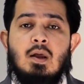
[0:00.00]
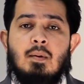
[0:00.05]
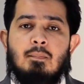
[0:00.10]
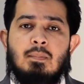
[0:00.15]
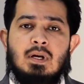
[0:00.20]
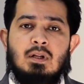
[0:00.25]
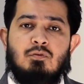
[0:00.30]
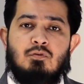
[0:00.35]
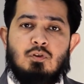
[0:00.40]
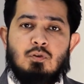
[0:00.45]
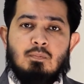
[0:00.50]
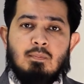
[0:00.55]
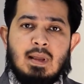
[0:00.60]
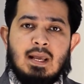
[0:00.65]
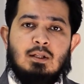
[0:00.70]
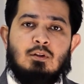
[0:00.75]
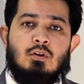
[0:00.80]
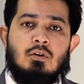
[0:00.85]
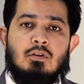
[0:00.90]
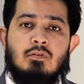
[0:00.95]
But if you
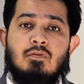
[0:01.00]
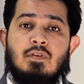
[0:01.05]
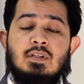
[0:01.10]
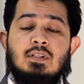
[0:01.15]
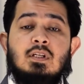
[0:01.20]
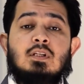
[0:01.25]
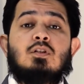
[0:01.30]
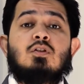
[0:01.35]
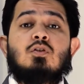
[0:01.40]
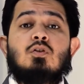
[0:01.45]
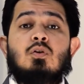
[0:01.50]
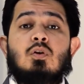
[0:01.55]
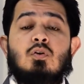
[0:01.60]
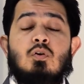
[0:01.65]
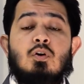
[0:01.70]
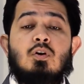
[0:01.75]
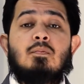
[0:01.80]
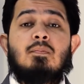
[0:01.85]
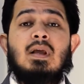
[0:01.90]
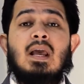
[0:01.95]
make those visits, you're
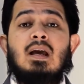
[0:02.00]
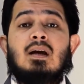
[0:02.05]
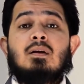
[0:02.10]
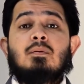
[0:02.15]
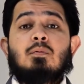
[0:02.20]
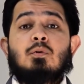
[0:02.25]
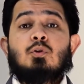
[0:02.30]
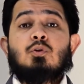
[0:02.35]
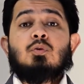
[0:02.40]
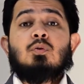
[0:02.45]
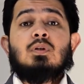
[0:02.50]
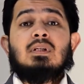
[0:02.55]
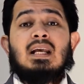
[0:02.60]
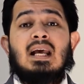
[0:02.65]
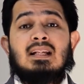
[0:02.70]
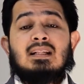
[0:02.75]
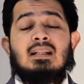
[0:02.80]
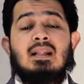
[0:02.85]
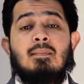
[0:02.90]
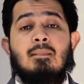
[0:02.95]
going to be able to
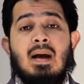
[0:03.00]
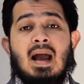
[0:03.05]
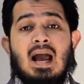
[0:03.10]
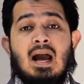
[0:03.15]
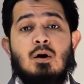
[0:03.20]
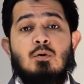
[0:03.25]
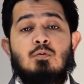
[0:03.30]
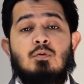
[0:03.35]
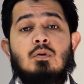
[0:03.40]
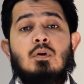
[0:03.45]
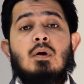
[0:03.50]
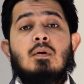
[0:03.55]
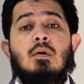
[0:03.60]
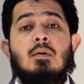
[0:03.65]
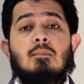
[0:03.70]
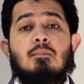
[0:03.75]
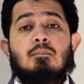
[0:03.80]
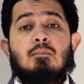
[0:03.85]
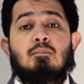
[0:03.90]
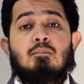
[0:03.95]
get them out
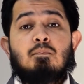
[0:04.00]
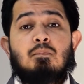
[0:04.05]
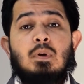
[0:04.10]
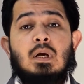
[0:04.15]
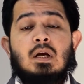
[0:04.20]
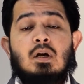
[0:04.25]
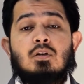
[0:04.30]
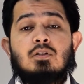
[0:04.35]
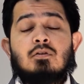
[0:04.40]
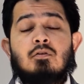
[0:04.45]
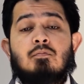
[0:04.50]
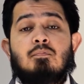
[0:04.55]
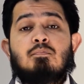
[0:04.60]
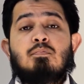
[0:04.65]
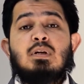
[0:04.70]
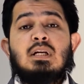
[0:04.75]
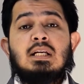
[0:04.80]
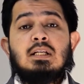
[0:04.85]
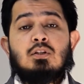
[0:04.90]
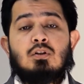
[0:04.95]
because of
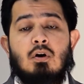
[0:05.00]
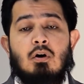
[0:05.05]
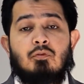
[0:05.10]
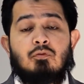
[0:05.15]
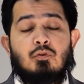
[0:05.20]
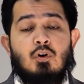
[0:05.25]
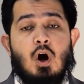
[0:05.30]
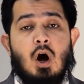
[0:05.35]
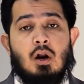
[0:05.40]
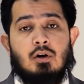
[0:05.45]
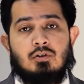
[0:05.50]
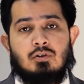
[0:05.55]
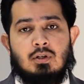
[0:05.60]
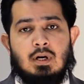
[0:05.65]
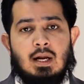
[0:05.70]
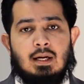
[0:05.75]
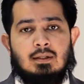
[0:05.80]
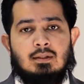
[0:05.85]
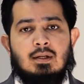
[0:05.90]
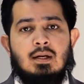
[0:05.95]
breach of
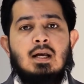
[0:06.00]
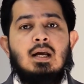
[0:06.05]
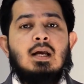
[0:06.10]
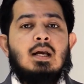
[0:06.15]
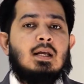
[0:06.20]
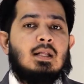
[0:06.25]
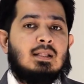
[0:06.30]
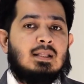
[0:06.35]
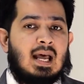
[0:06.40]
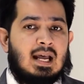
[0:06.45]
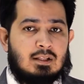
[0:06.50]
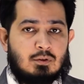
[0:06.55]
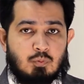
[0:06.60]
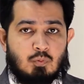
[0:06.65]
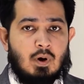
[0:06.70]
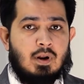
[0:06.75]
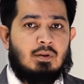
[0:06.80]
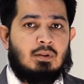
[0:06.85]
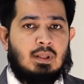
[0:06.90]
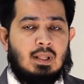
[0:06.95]
contract. That's
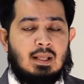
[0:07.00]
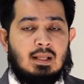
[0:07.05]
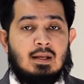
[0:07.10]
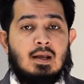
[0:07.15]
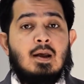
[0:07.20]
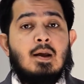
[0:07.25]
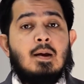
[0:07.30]
one thing.